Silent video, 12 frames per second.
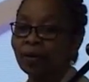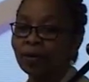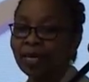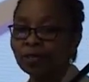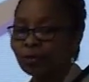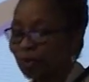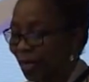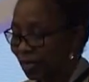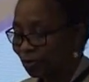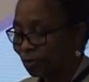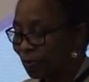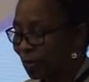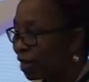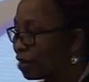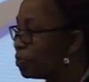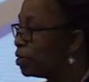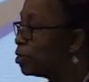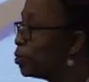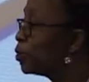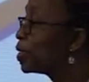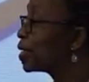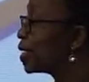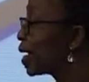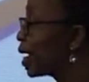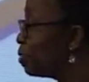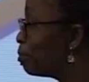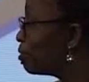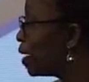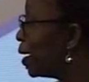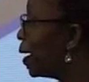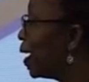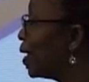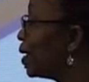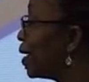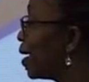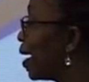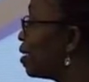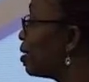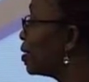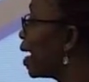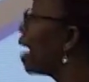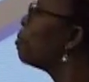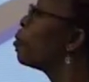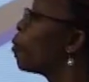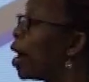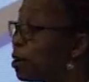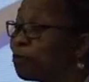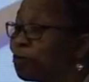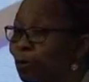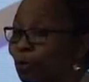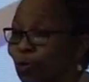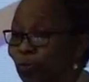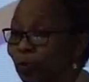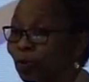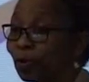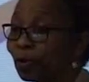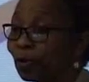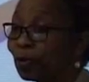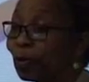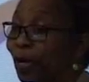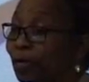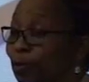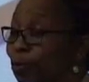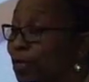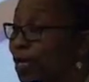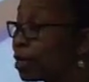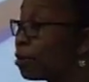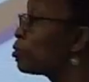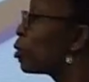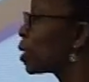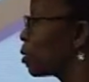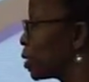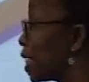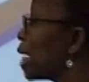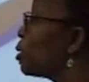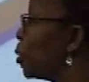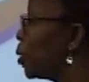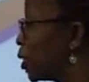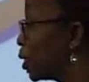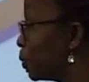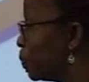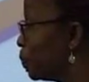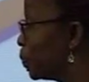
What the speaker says: Yes, you're right. I've been using eCanva, and I'm one of those people who are so scared of technology.